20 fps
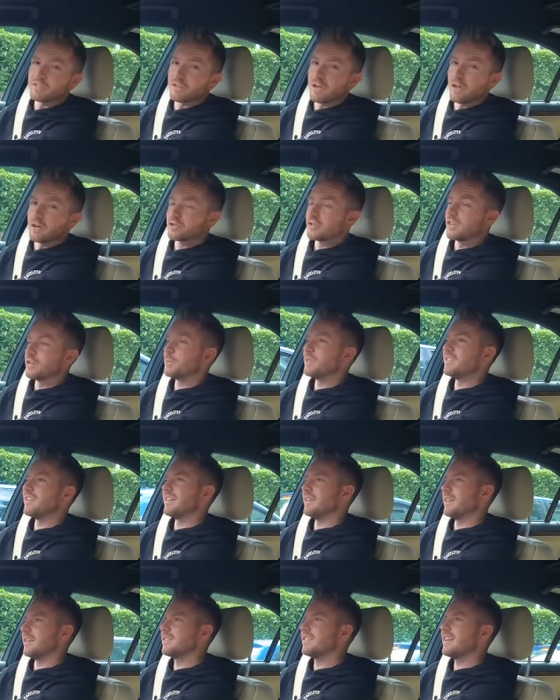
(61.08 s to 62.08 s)
research on this
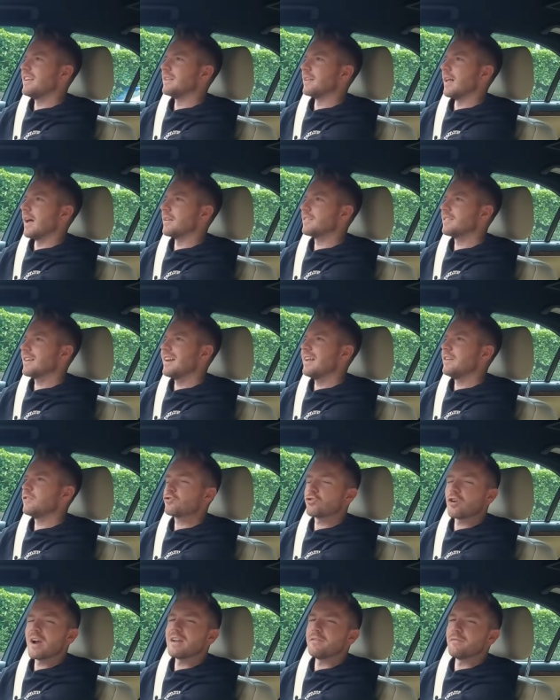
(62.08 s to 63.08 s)
particular C-Class and its
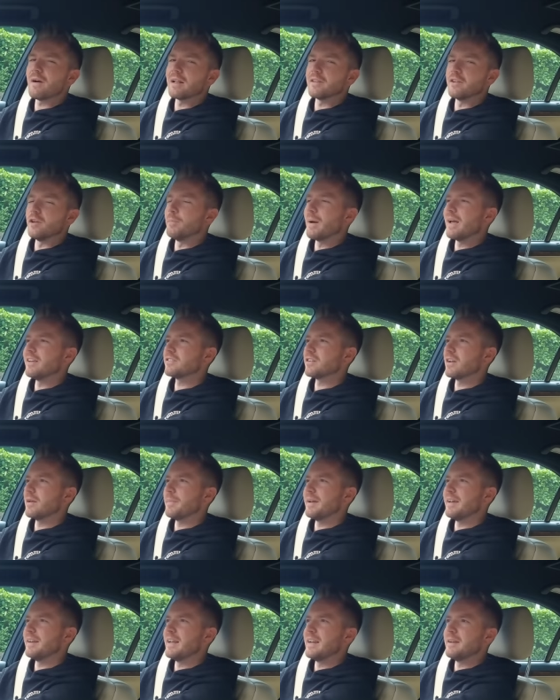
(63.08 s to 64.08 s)
trade value based on
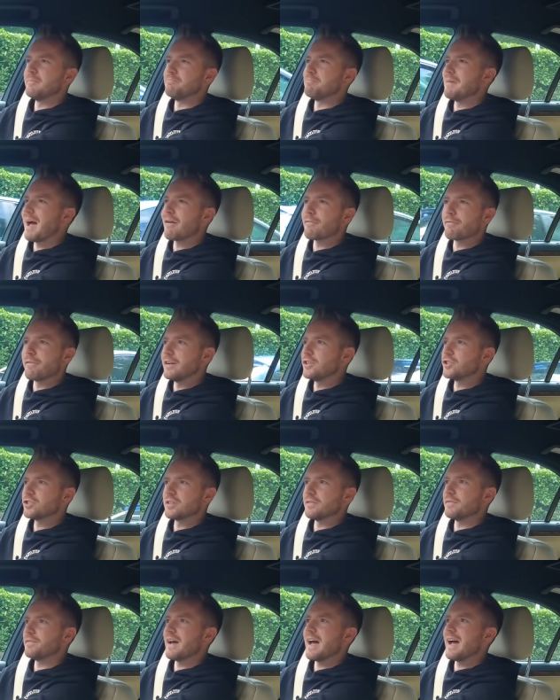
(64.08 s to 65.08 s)
it being in
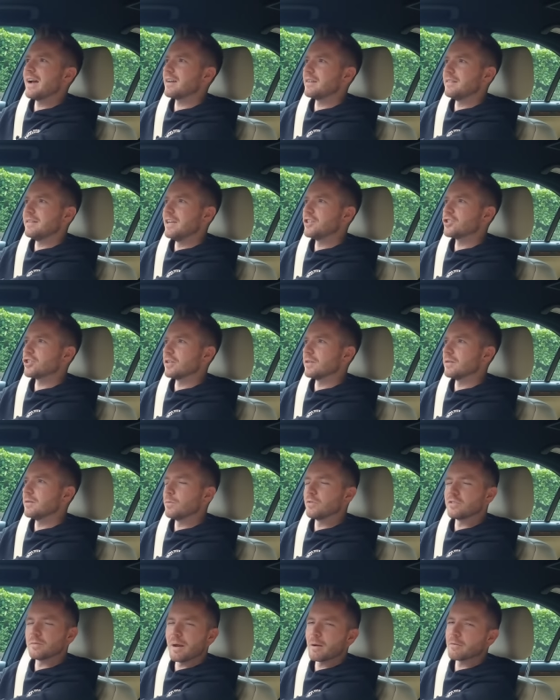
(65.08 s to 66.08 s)
average to fair condition
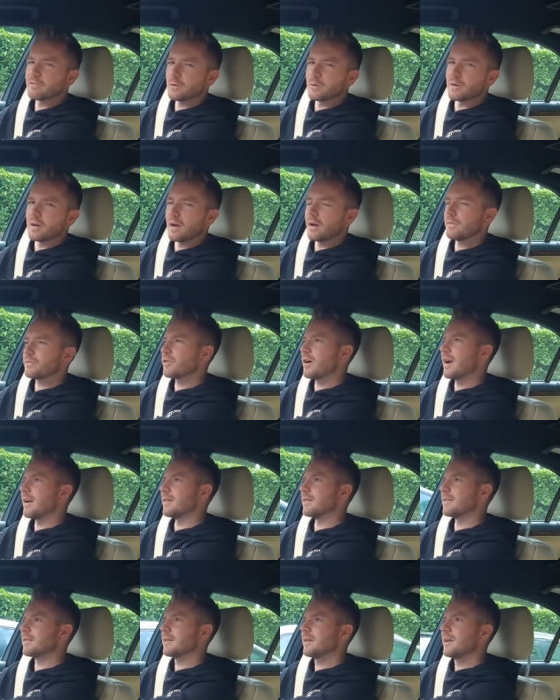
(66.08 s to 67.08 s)
was about two and a half
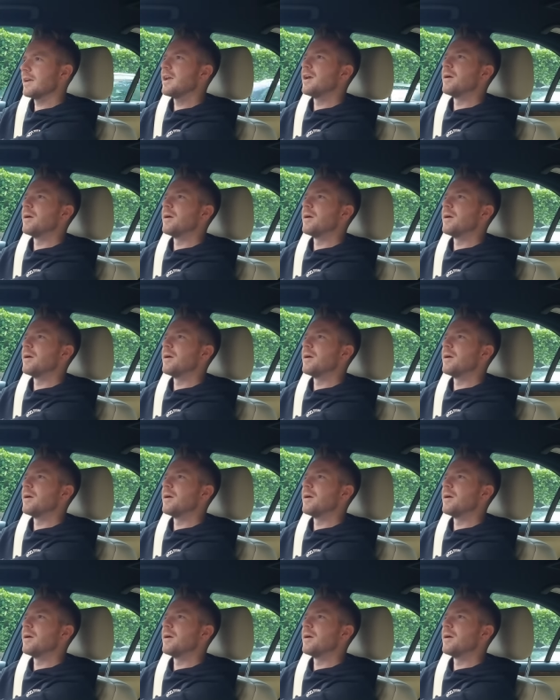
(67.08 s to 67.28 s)
grand.